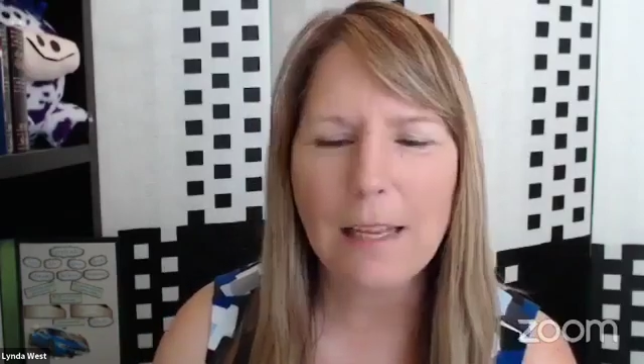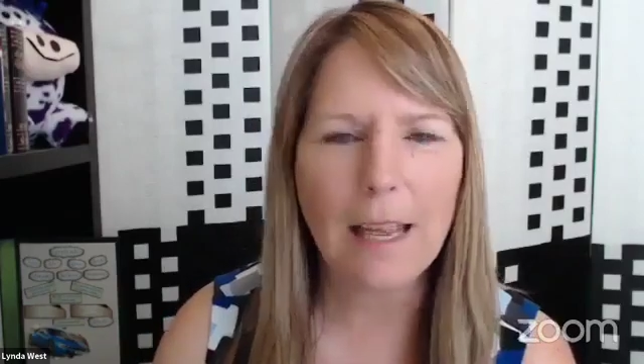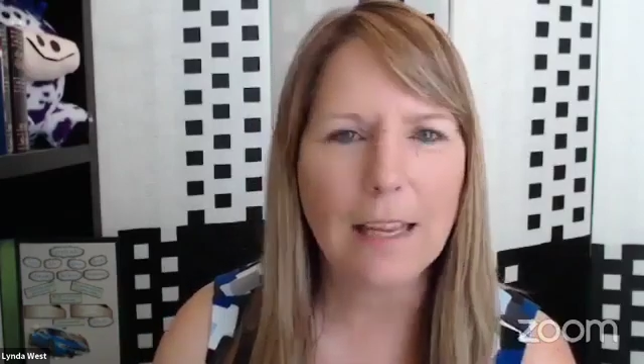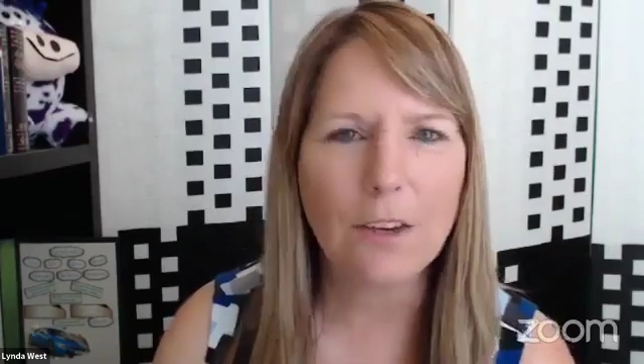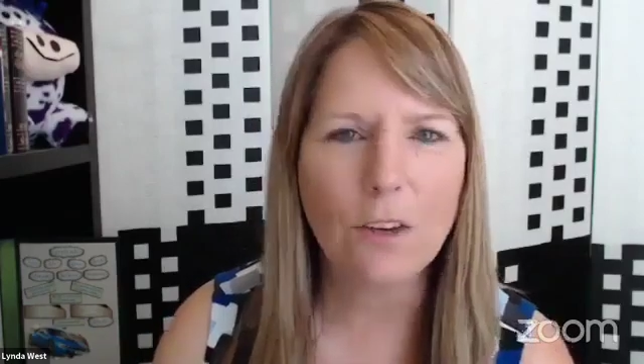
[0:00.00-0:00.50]

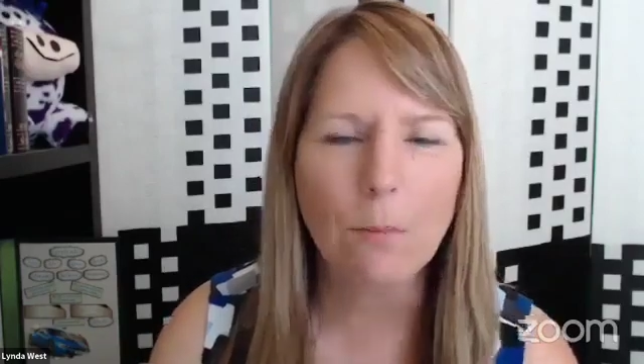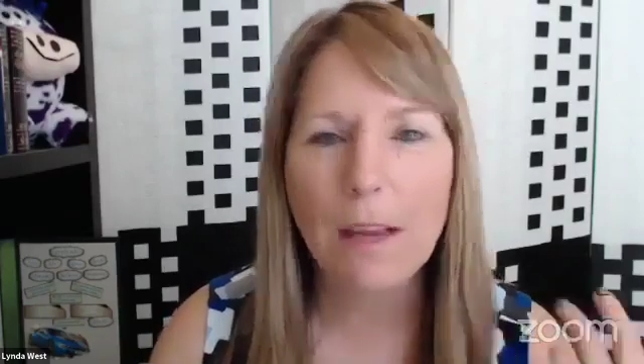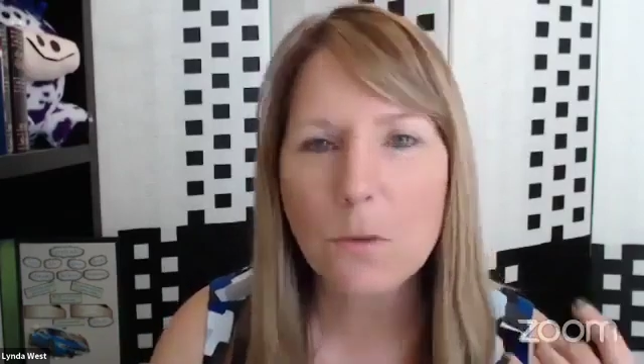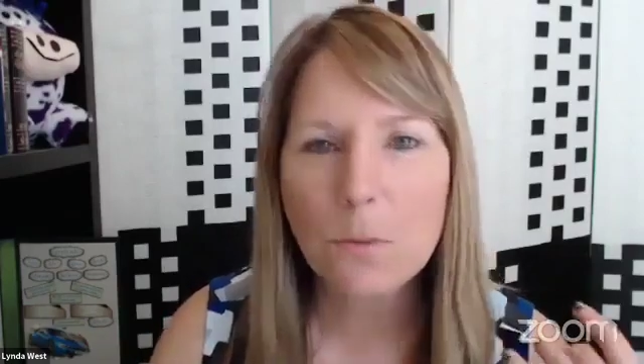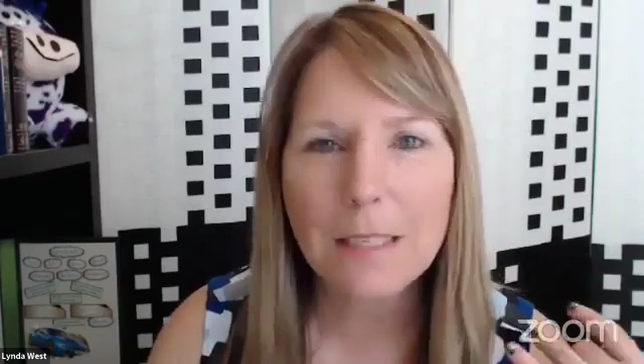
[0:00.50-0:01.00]
And my
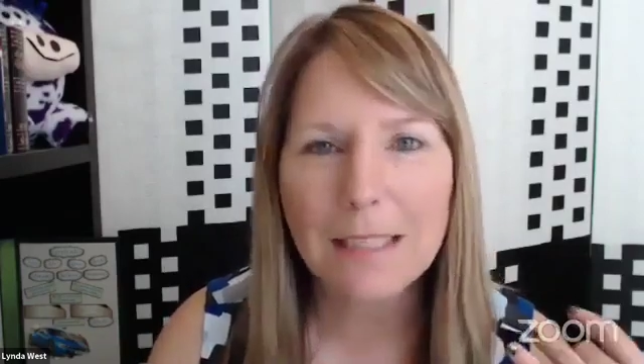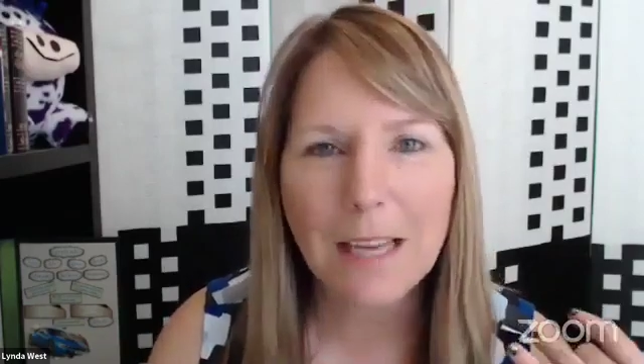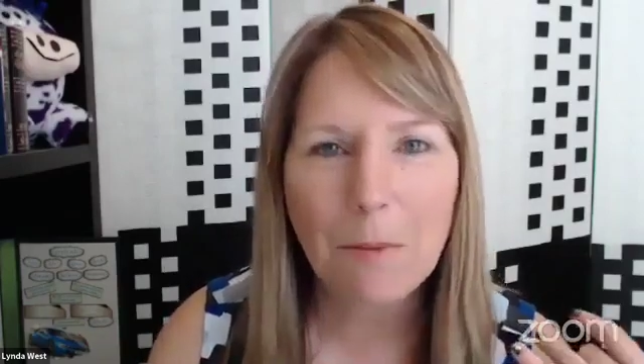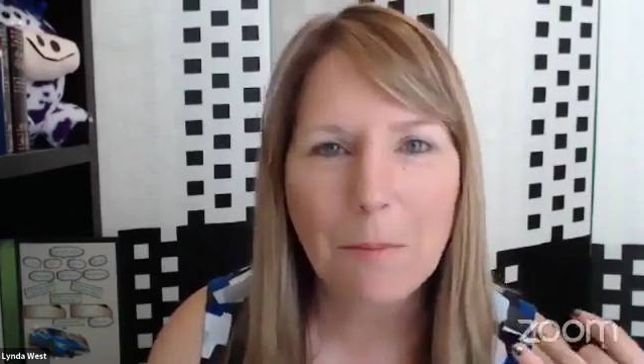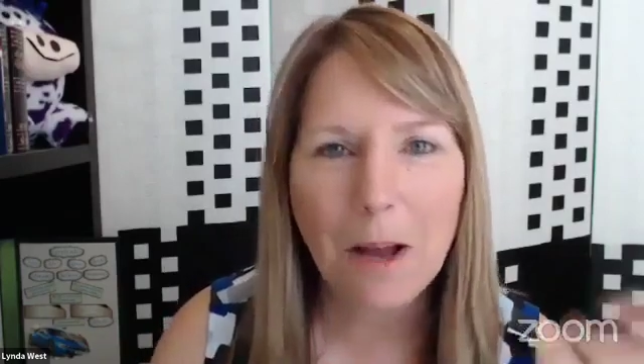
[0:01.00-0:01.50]
husband didn't
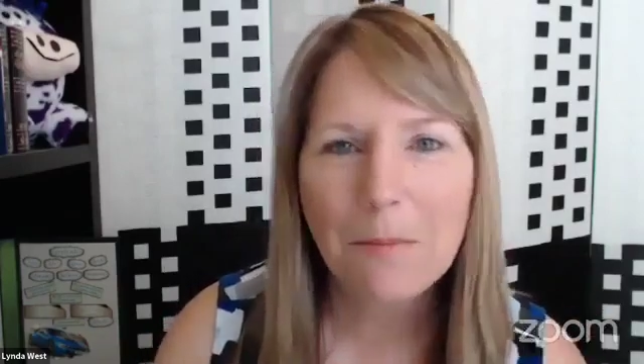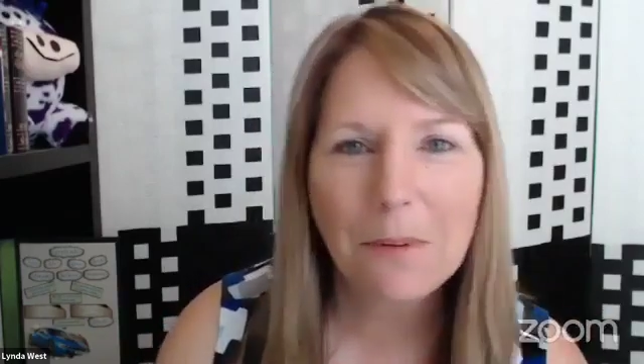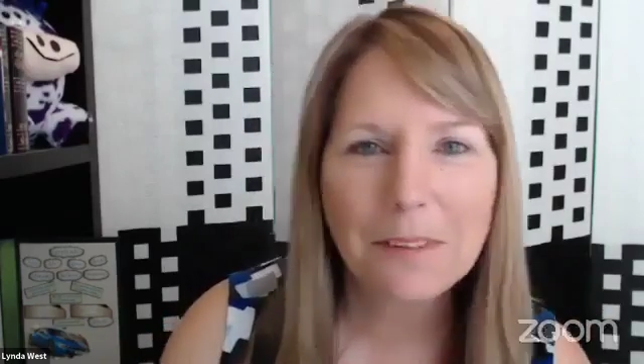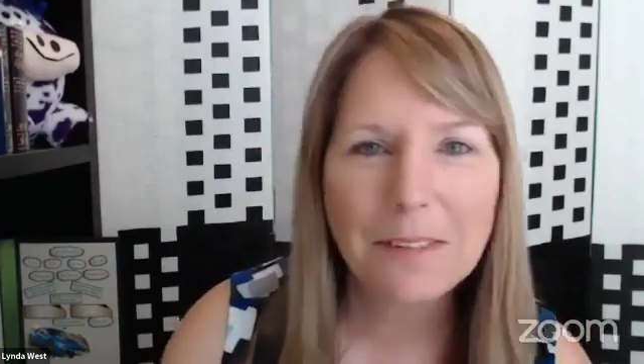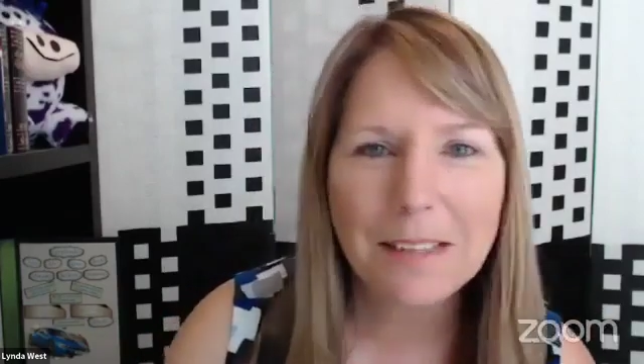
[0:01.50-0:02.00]
come
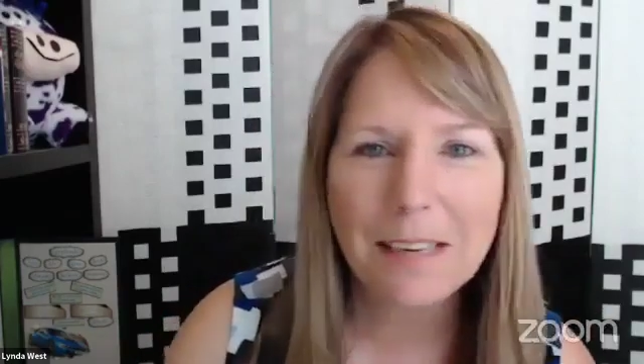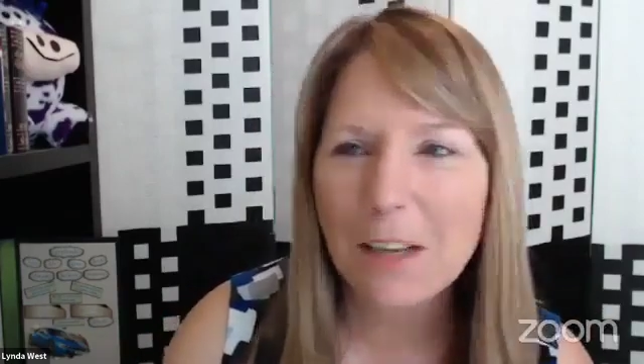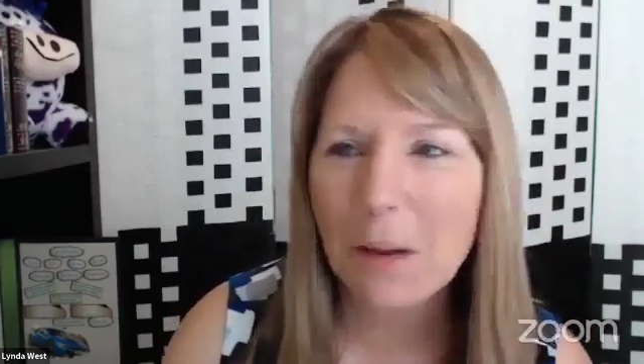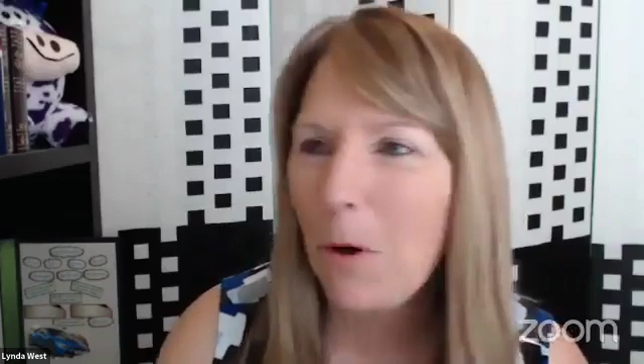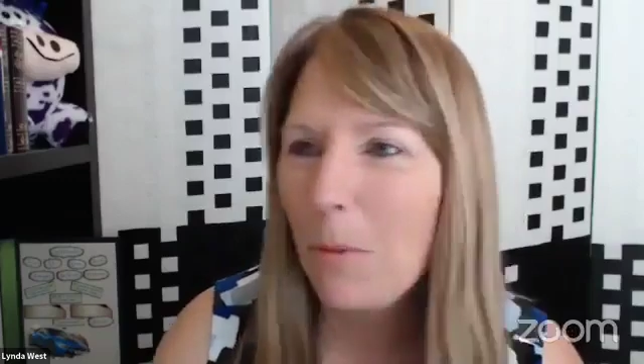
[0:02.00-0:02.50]

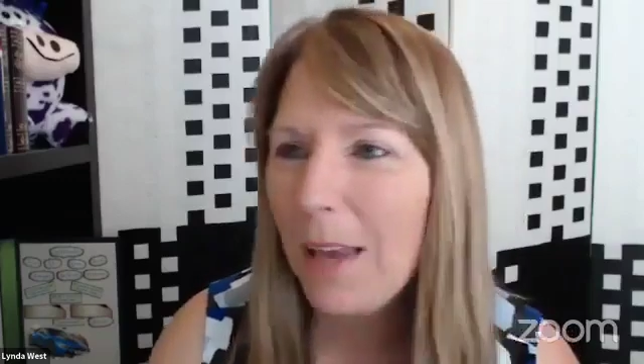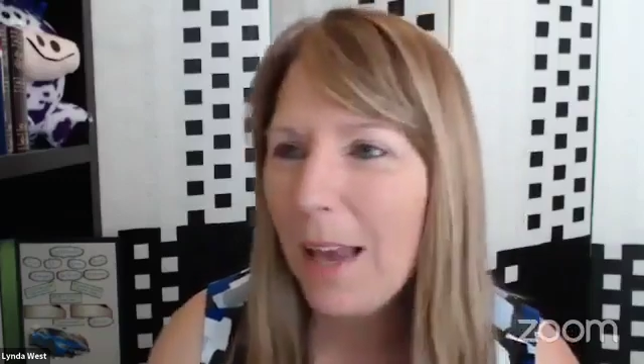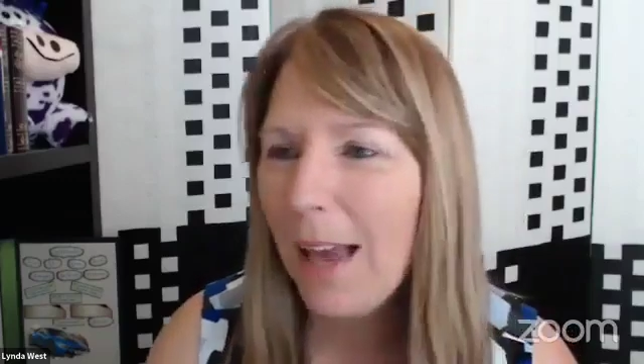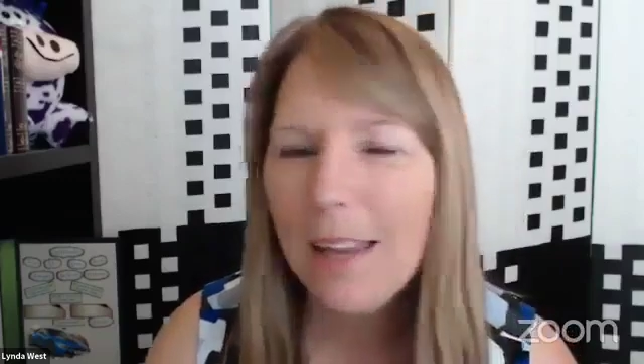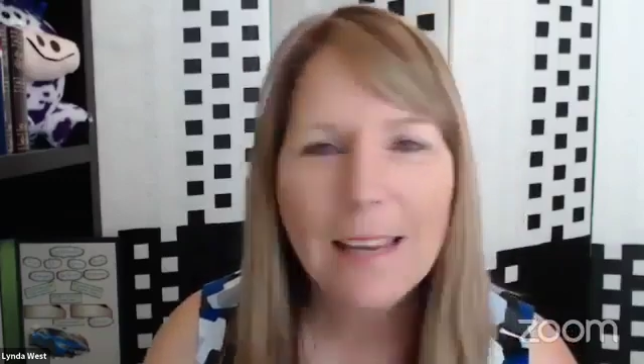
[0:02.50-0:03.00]
home
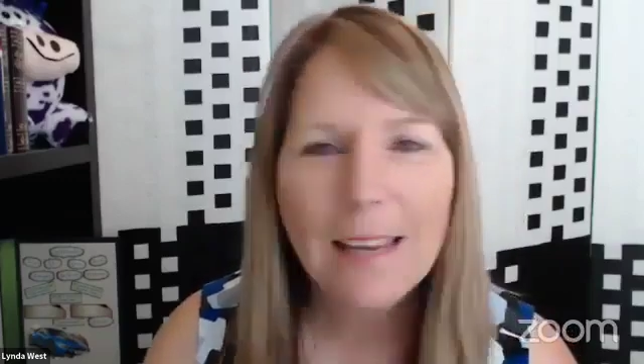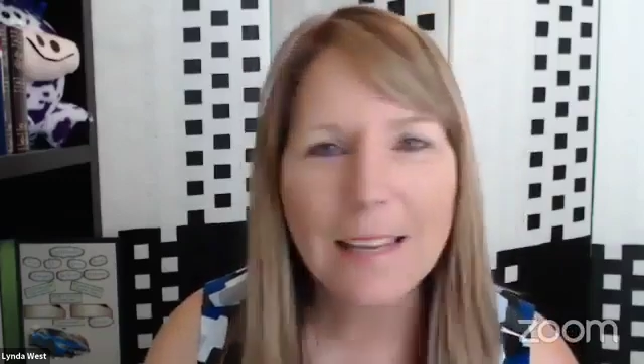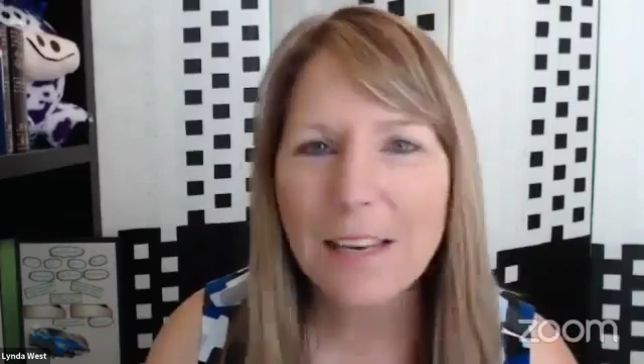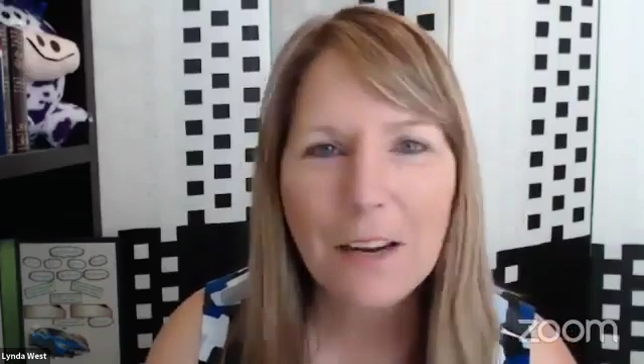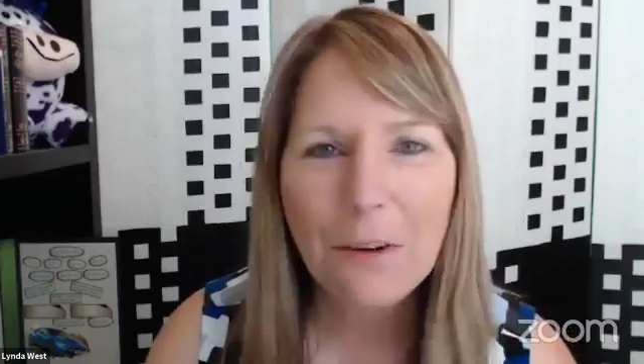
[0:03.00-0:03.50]
yet,
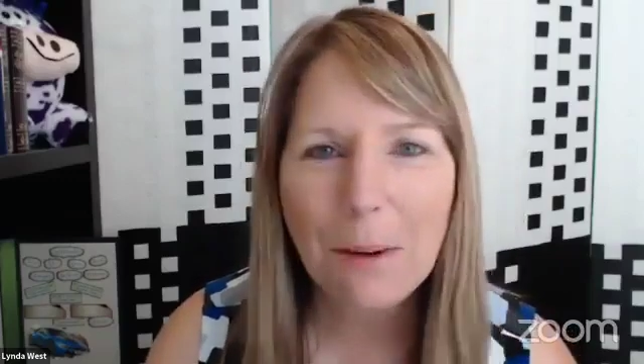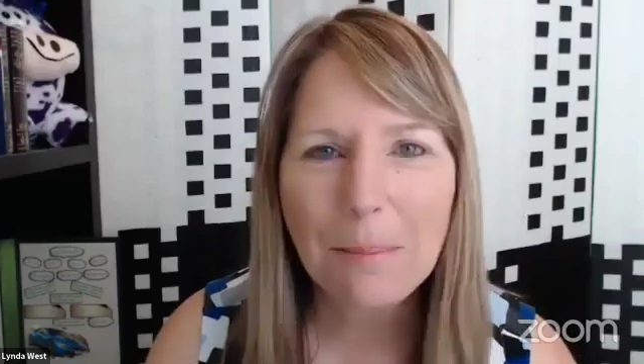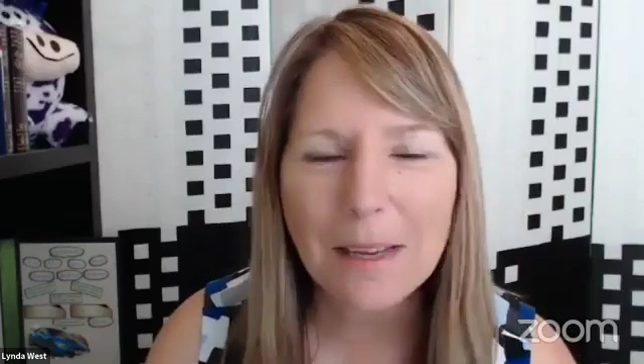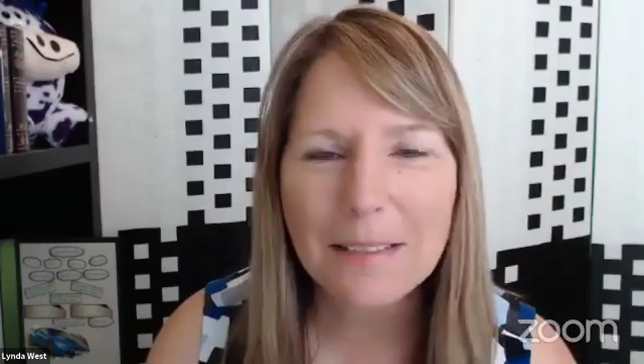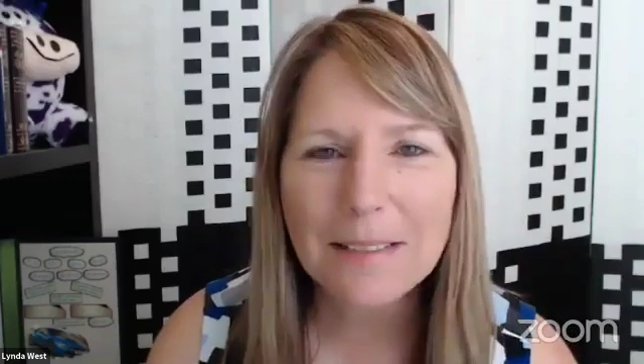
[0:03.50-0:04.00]
didn't
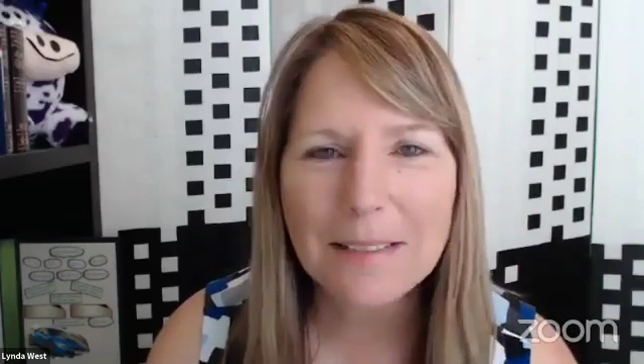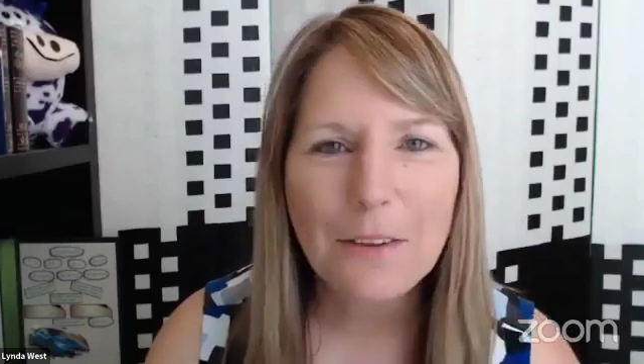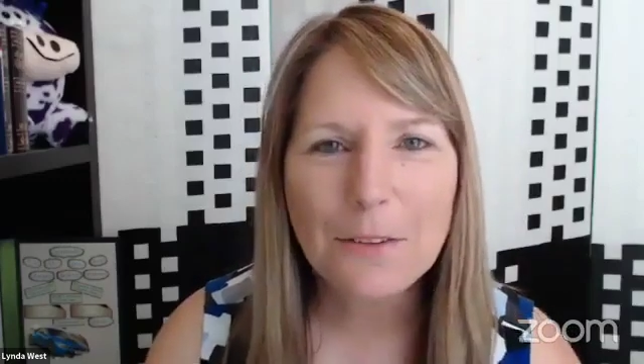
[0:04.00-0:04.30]
interrupt us.